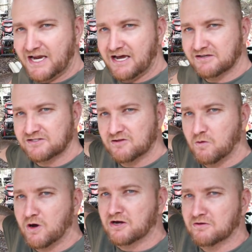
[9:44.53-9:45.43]
it out so the
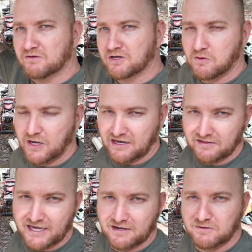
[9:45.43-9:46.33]
water will go
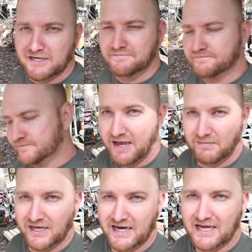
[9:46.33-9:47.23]
out that way have
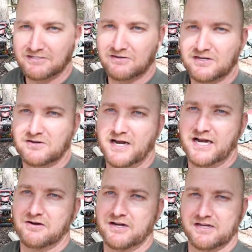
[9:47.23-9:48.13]
me a nicer little
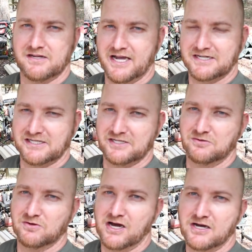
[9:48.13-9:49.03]
area to actually
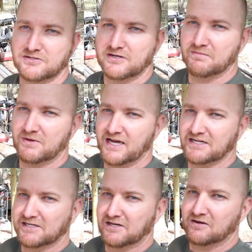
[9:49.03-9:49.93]
do laundry. I'm
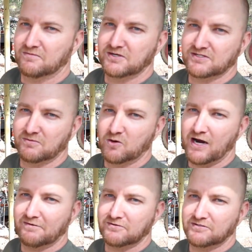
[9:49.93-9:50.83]
actually going to put some
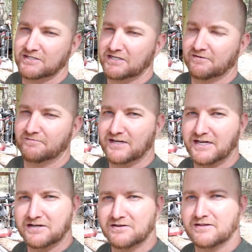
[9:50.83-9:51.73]
gravel and stuff in
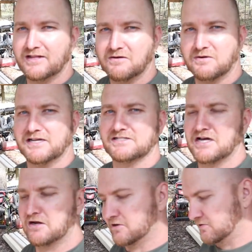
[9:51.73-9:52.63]
here. That way it's
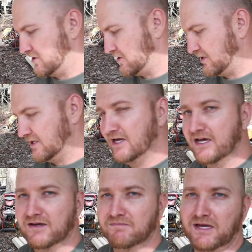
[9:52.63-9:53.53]
not all dirty.
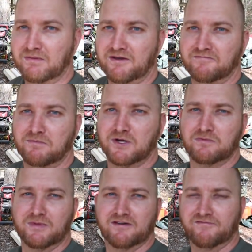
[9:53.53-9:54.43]
Maybe even
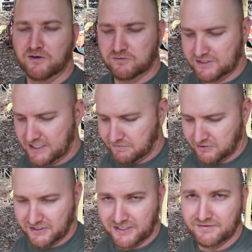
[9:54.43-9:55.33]
build me a folding
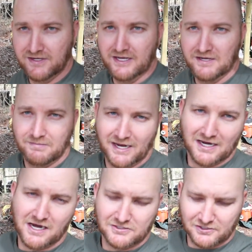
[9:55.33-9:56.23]
table here. Make
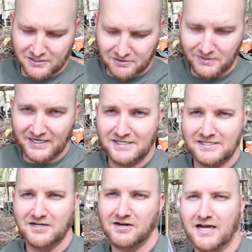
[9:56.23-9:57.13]
laundry a little bit
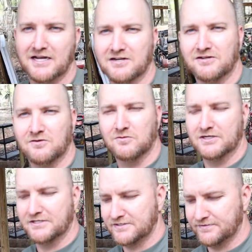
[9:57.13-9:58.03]
easier out here in the
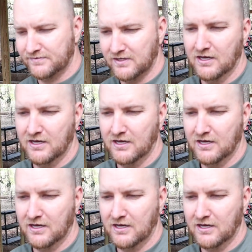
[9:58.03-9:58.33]
woods.